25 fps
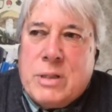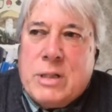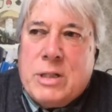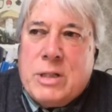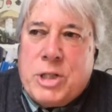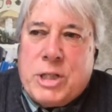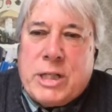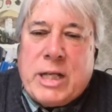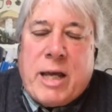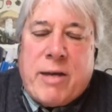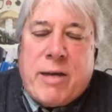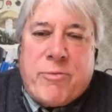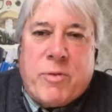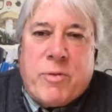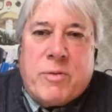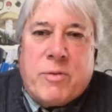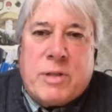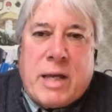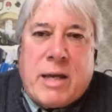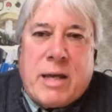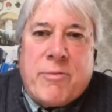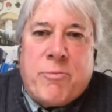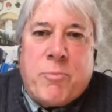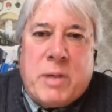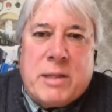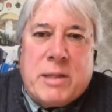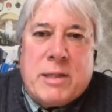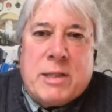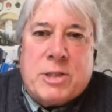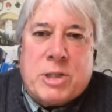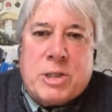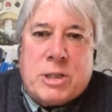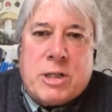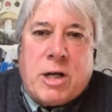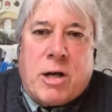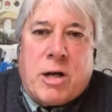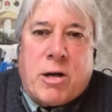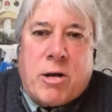she gave gave me the
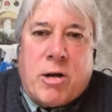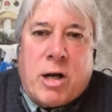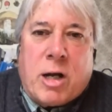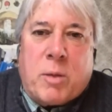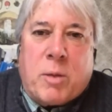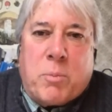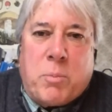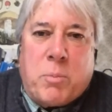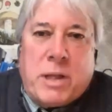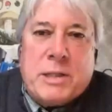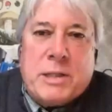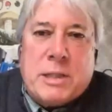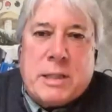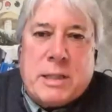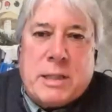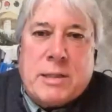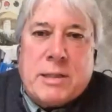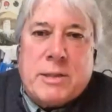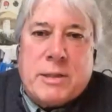Starhawk blessing.